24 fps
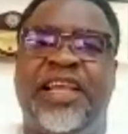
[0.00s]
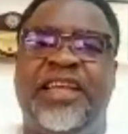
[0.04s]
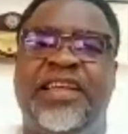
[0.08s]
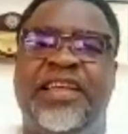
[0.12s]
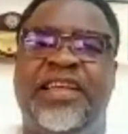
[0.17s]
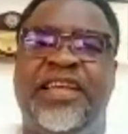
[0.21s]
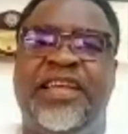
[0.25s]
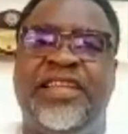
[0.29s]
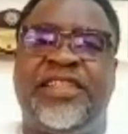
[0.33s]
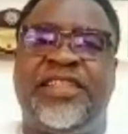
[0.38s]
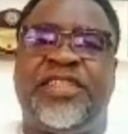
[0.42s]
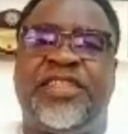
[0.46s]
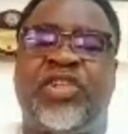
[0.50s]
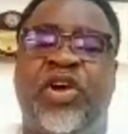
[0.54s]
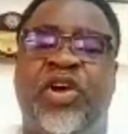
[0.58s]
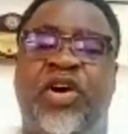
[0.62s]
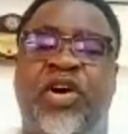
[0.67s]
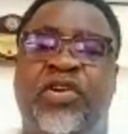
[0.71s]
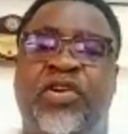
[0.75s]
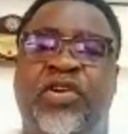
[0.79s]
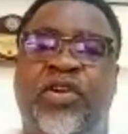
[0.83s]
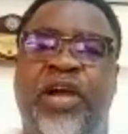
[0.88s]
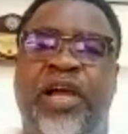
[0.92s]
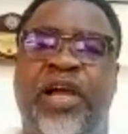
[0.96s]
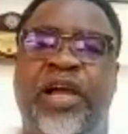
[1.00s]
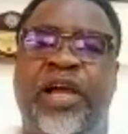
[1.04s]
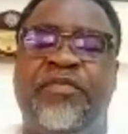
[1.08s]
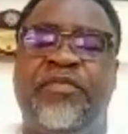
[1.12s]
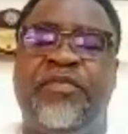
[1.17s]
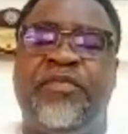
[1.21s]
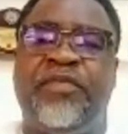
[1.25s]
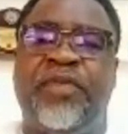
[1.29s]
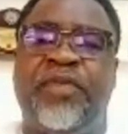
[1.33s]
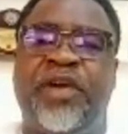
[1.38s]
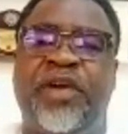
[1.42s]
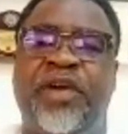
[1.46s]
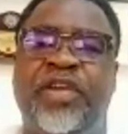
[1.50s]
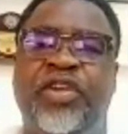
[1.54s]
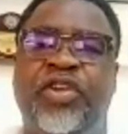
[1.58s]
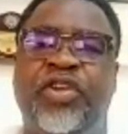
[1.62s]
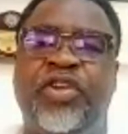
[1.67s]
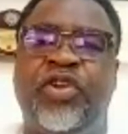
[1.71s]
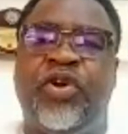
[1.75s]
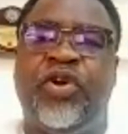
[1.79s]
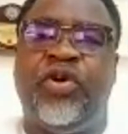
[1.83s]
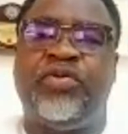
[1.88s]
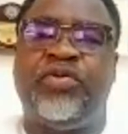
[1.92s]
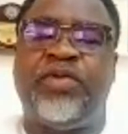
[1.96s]
seeing his son,
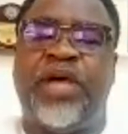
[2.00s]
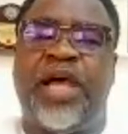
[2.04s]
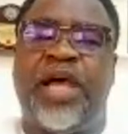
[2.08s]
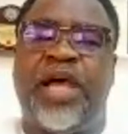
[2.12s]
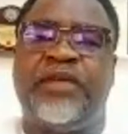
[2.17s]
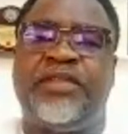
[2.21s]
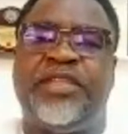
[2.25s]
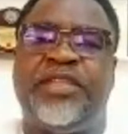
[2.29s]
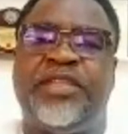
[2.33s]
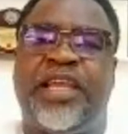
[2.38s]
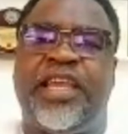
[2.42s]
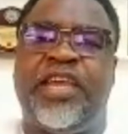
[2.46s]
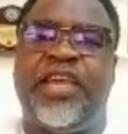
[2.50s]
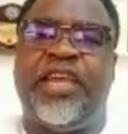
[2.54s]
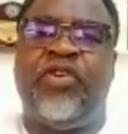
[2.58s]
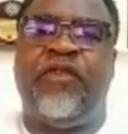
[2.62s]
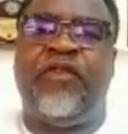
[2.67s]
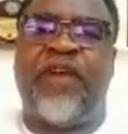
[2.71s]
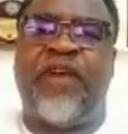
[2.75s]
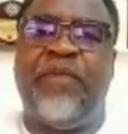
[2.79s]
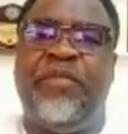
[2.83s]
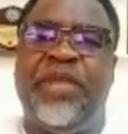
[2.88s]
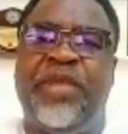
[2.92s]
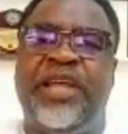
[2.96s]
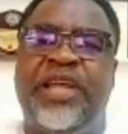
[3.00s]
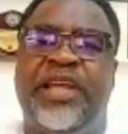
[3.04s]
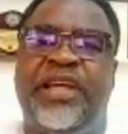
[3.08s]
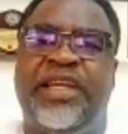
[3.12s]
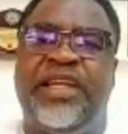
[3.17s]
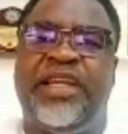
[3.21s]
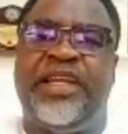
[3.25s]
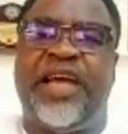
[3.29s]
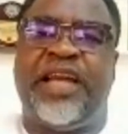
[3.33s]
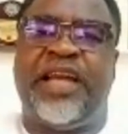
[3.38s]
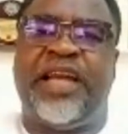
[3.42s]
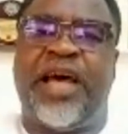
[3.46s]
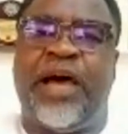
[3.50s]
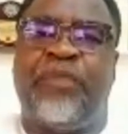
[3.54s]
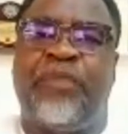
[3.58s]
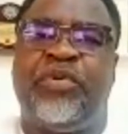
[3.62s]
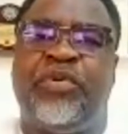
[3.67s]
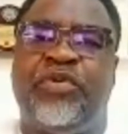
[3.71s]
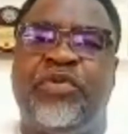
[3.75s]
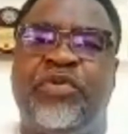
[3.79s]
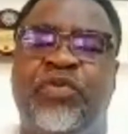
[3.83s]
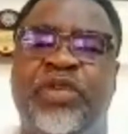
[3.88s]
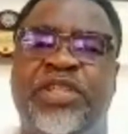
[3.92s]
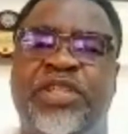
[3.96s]
taking over. Immediately that
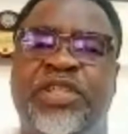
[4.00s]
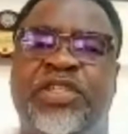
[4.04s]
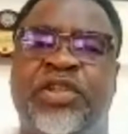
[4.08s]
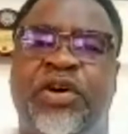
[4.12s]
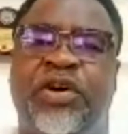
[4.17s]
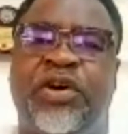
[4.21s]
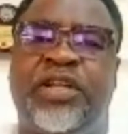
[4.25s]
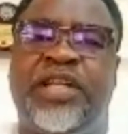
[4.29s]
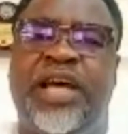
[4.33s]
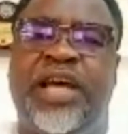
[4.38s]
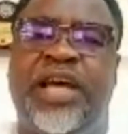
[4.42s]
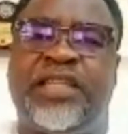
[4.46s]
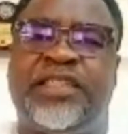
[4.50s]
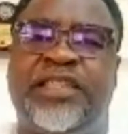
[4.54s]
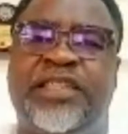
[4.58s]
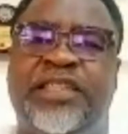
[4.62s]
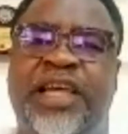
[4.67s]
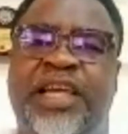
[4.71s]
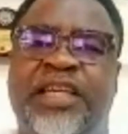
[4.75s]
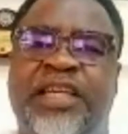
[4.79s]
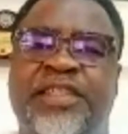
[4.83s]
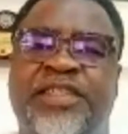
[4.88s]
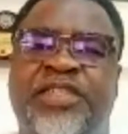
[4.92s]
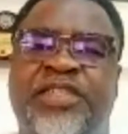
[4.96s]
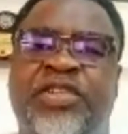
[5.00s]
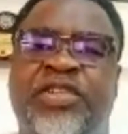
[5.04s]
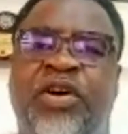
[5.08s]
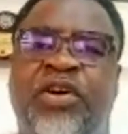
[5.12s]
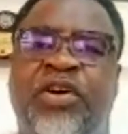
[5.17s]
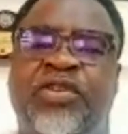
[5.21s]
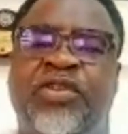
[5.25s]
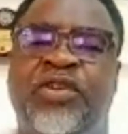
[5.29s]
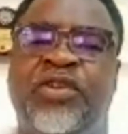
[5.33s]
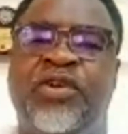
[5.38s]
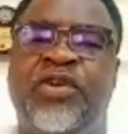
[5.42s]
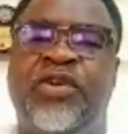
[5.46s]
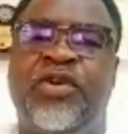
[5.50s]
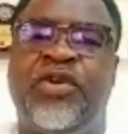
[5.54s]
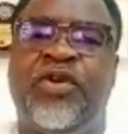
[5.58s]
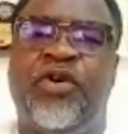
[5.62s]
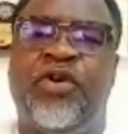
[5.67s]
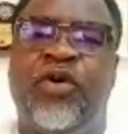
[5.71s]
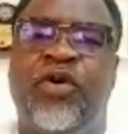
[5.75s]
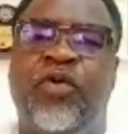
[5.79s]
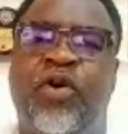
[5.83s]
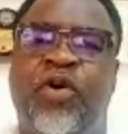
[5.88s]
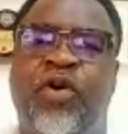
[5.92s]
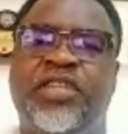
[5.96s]
happened, we saw that his son
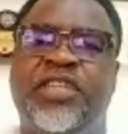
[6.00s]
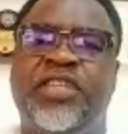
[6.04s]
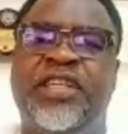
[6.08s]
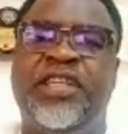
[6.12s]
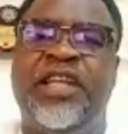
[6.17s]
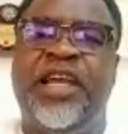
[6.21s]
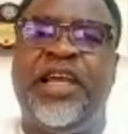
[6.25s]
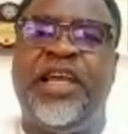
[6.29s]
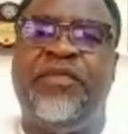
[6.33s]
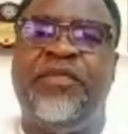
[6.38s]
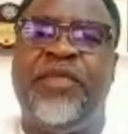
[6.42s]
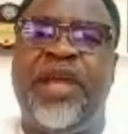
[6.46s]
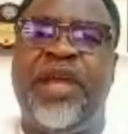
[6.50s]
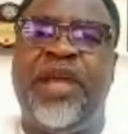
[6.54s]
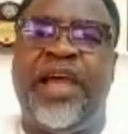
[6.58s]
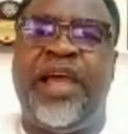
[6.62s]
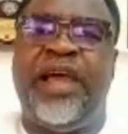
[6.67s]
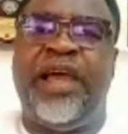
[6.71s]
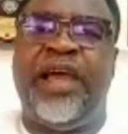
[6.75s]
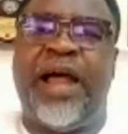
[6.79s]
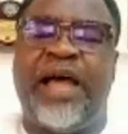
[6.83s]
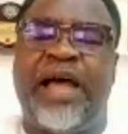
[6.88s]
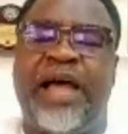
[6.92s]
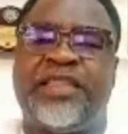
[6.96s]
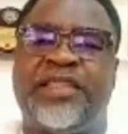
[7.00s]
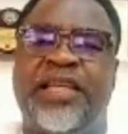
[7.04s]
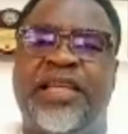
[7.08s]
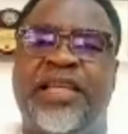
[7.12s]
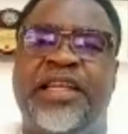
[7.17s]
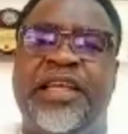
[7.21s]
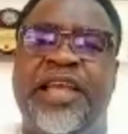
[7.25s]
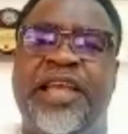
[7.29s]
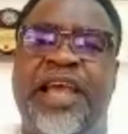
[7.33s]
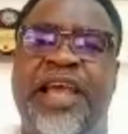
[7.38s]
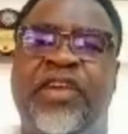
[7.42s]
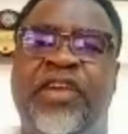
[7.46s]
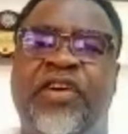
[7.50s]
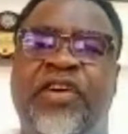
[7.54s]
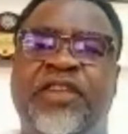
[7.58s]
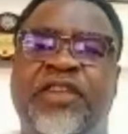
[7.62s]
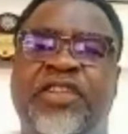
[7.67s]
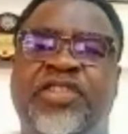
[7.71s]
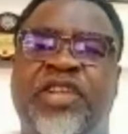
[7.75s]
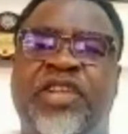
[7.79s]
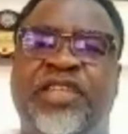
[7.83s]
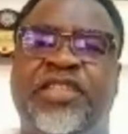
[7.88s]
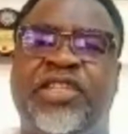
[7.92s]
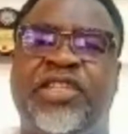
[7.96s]
was named as the head
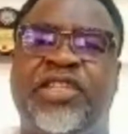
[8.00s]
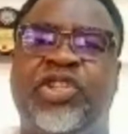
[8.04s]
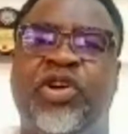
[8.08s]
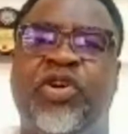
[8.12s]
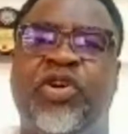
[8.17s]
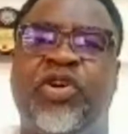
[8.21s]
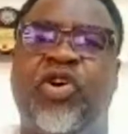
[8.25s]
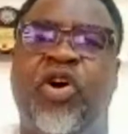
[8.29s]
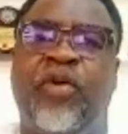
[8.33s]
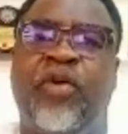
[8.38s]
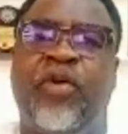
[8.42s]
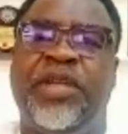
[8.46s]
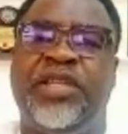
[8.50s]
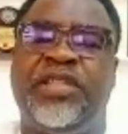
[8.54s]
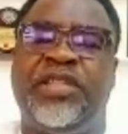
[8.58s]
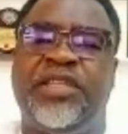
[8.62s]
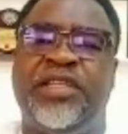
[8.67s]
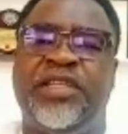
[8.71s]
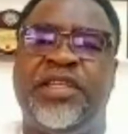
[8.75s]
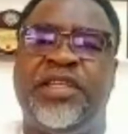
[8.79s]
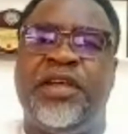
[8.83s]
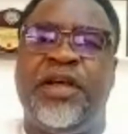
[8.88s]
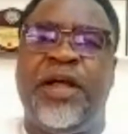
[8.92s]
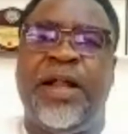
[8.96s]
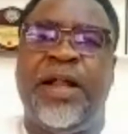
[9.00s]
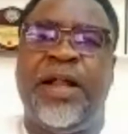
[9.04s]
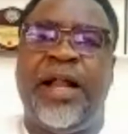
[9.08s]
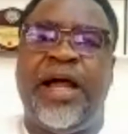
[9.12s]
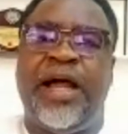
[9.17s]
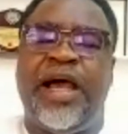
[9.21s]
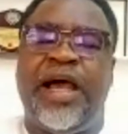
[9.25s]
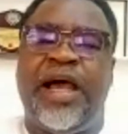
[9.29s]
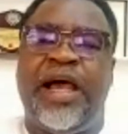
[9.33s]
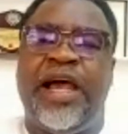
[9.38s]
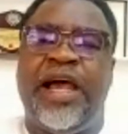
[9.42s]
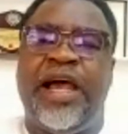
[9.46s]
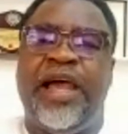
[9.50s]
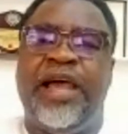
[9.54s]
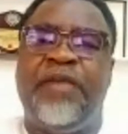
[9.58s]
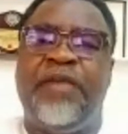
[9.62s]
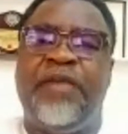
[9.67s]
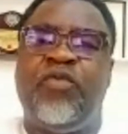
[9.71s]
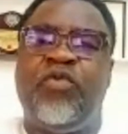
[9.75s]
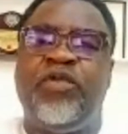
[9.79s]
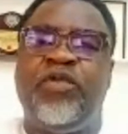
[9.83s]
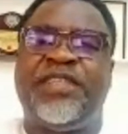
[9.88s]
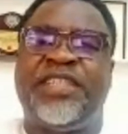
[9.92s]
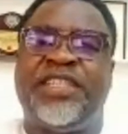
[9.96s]
of the Transition Committee.
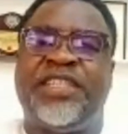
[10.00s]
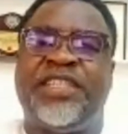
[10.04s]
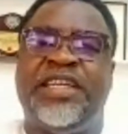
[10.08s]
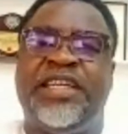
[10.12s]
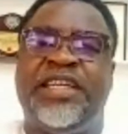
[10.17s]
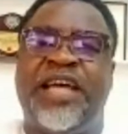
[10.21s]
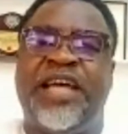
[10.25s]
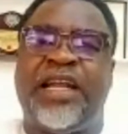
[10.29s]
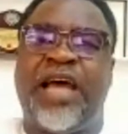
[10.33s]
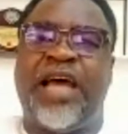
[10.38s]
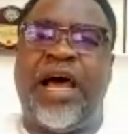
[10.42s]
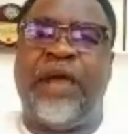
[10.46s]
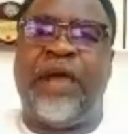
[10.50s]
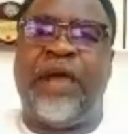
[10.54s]
We see